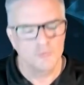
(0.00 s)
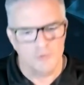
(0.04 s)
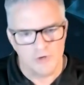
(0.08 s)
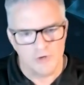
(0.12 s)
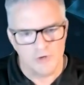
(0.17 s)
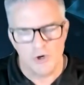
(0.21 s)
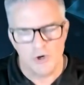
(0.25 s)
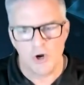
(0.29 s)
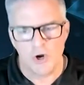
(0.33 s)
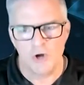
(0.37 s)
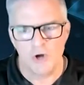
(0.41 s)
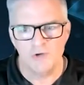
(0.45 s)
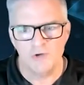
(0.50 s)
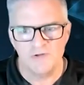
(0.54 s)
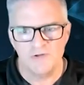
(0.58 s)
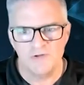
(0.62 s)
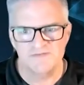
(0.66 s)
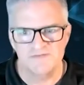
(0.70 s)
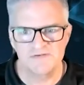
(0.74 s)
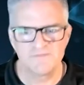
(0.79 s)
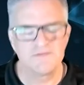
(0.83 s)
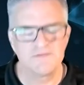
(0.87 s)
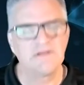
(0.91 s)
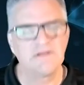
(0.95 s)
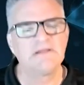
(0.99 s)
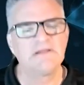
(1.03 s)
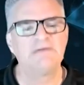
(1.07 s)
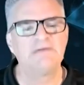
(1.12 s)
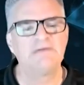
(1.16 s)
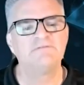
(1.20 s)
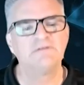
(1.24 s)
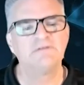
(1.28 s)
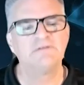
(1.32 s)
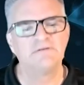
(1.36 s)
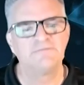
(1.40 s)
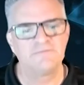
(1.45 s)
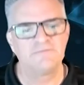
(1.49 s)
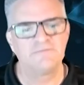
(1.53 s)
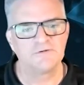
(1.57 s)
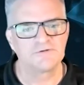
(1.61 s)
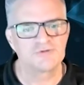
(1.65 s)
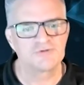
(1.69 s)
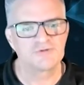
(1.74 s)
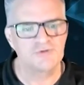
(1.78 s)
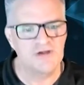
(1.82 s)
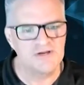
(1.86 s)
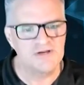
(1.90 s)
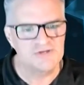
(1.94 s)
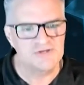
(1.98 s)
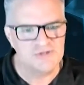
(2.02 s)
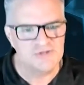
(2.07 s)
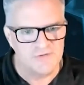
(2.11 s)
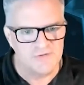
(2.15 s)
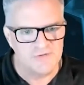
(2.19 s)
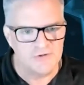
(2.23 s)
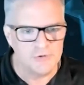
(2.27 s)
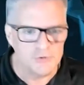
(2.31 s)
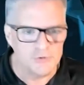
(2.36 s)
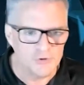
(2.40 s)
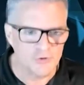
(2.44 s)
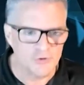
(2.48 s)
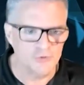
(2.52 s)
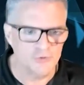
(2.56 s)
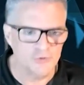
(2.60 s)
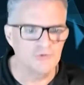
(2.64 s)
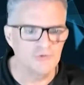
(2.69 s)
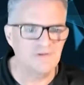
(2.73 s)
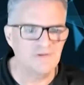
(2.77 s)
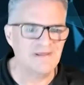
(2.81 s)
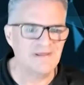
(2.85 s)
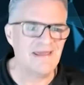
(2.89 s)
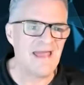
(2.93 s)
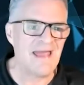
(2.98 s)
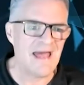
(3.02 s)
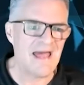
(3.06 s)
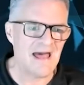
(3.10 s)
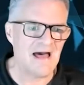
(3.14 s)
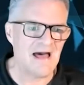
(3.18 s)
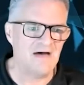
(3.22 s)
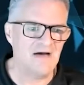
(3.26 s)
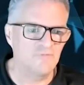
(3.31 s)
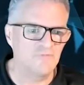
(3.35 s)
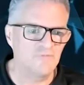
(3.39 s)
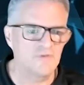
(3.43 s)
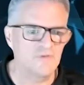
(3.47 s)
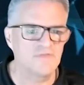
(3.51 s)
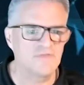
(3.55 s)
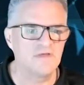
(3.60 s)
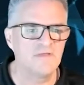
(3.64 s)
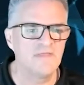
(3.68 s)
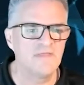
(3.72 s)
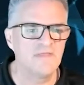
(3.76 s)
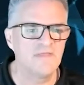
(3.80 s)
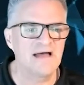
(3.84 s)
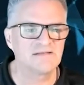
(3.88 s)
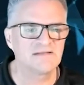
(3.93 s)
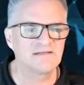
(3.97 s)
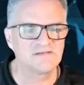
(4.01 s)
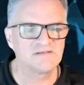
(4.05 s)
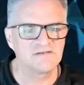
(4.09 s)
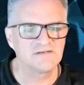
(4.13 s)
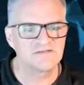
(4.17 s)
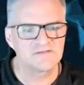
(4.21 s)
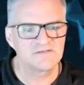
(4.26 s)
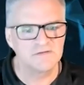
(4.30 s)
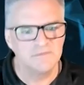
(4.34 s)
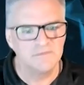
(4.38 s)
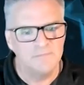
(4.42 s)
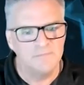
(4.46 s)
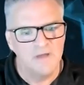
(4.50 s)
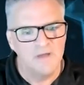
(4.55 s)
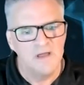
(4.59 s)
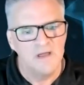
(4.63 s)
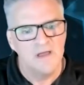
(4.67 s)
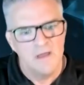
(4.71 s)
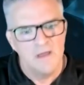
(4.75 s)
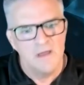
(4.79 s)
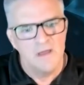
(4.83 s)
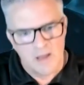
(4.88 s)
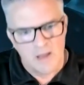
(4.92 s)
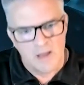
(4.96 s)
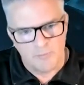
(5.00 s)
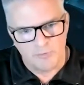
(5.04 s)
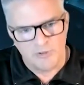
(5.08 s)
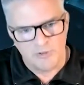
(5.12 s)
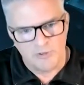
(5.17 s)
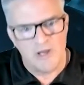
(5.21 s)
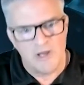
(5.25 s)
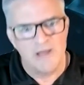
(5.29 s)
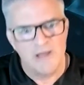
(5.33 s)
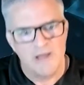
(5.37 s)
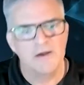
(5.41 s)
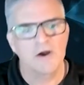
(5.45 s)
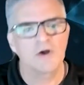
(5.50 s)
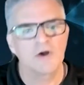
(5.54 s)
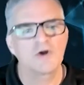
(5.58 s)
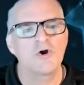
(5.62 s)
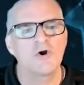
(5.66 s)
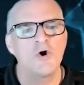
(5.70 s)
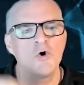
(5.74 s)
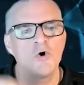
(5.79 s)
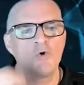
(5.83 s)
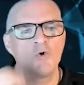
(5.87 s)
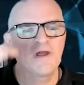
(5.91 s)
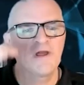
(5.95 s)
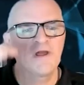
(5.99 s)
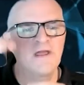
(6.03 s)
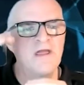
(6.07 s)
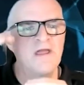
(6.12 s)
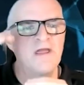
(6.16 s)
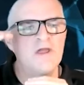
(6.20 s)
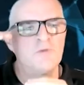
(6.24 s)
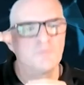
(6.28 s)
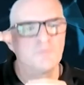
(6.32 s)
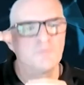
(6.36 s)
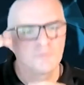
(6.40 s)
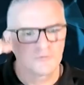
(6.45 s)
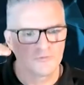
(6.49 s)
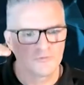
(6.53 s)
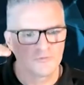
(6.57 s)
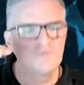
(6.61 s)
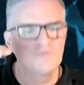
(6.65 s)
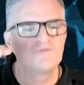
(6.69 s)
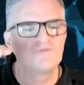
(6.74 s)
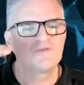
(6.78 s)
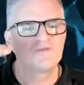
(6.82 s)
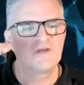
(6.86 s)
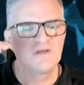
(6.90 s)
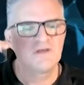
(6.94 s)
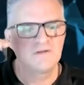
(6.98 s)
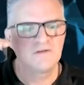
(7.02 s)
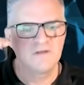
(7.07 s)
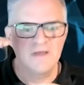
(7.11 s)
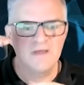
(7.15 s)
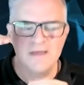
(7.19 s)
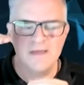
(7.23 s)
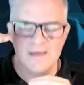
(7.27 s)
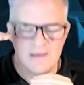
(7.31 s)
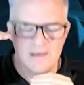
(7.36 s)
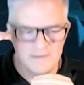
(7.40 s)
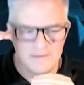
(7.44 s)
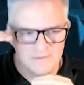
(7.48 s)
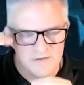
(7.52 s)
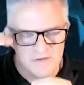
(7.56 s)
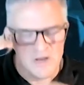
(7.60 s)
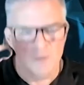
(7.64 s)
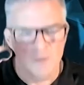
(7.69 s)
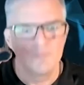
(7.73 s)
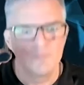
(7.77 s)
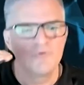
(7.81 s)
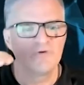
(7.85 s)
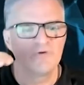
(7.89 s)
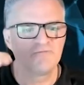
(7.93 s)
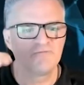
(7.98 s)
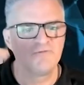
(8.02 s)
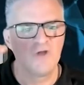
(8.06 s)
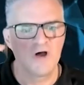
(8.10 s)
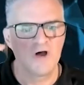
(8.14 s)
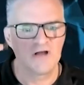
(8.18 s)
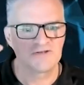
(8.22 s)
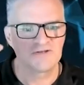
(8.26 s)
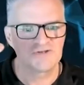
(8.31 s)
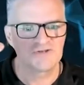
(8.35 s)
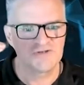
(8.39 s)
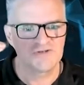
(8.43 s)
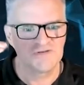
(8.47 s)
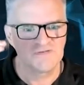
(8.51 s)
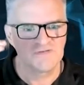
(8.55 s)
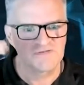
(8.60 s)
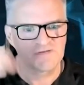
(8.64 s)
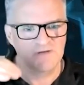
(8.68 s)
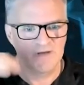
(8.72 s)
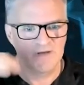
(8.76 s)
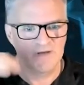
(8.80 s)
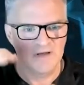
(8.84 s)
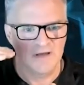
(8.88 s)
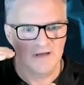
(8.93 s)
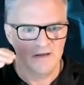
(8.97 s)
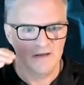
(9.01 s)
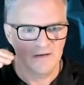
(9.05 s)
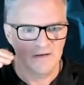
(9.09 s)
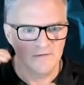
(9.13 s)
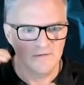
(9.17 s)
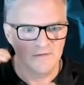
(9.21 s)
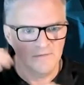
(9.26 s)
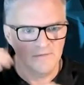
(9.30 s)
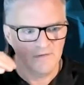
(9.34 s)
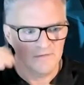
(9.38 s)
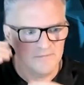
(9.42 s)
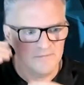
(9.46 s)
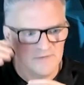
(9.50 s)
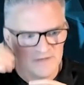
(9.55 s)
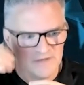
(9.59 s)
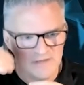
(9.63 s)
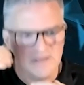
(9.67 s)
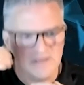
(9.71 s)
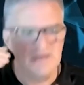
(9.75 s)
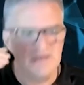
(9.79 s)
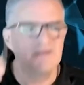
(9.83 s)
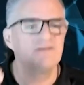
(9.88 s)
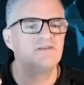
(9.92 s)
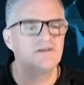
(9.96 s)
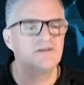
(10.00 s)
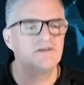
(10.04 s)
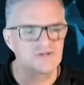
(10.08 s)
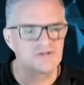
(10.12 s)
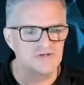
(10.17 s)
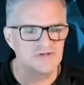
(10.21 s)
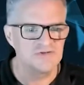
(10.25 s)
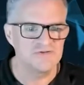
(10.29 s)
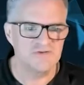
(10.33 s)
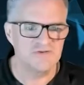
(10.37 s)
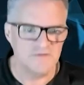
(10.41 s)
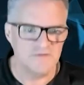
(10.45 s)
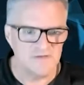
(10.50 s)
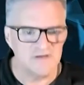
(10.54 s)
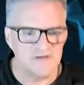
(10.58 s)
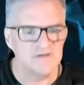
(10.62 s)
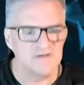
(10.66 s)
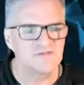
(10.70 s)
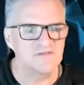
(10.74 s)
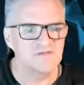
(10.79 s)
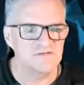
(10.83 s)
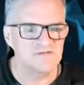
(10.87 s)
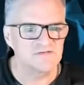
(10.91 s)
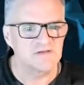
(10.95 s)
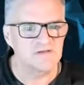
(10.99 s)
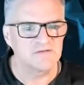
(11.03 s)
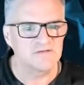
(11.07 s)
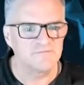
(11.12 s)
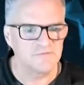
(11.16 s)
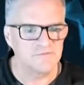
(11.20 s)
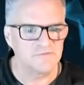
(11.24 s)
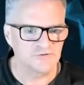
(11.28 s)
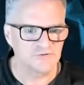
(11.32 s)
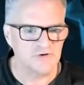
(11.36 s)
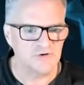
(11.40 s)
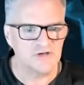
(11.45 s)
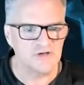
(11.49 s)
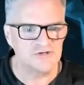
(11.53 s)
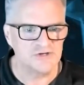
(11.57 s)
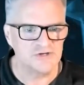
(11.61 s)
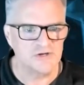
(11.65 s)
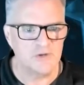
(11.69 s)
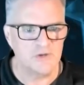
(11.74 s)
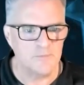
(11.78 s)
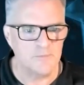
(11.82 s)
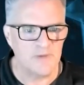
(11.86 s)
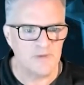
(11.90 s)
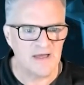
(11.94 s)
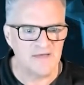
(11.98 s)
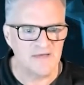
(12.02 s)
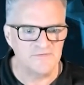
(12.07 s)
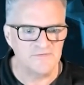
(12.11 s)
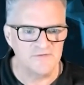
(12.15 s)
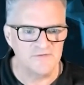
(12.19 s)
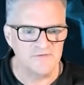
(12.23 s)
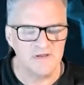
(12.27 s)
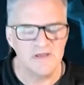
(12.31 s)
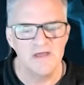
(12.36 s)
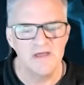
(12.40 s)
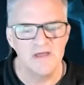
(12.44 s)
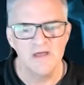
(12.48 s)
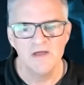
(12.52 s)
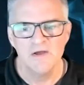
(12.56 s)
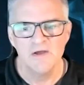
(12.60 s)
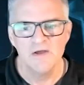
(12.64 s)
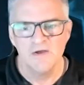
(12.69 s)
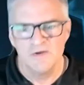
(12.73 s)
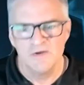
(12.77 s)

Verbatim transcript: regardless of the level of filtration that you currently have within that system, applying our coating improves it a number of notches uh, uh, in addition to the existing filtration capacity.